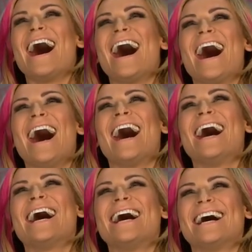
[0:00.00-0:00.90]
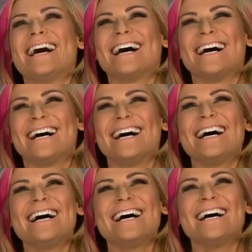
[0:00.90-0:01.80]

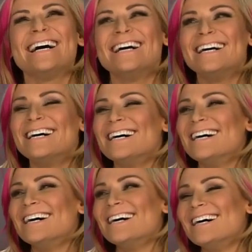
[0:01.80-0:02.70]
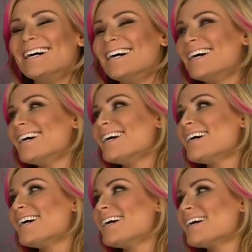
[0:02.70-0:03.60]

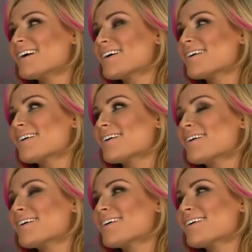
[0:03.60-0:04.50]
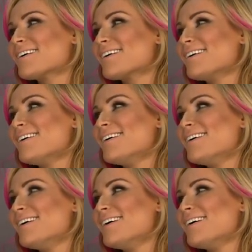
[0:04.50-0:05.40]

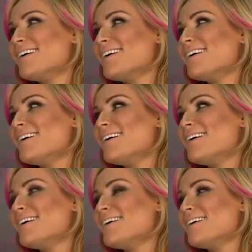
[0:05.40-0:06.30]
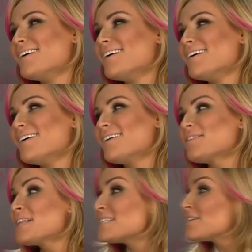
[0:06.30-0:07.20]

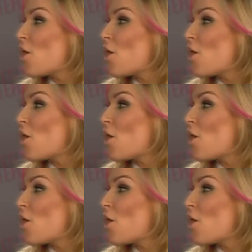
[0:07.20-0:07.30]
This person isn't speaking.